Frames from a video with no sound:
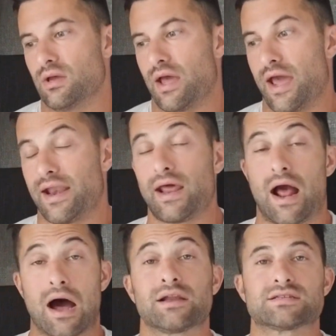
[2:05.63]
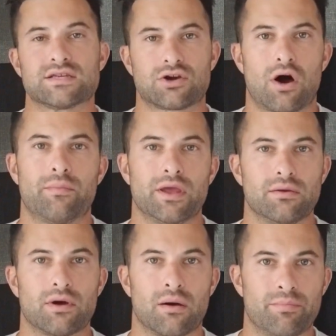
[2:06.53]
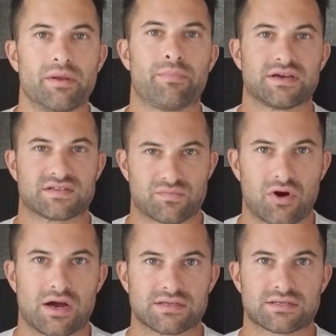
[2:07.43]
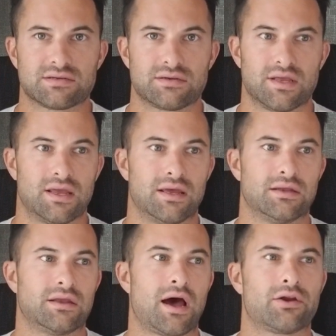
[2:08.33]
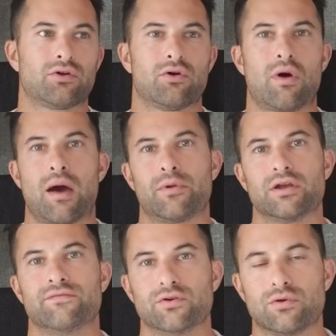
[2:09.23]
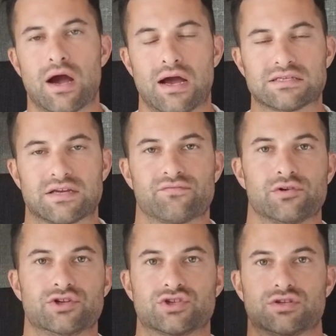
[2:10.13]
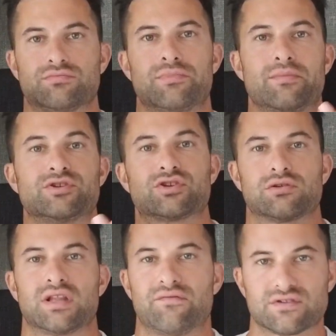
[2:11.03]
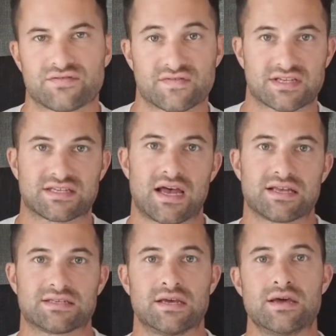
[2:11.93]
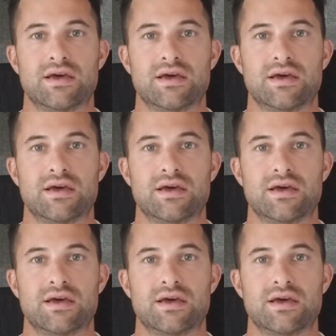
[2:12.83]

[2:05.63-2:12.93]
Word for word: And it honestly caught me a bit by surprise. And I don't know how many of you guys have reached maybe certain levels of success.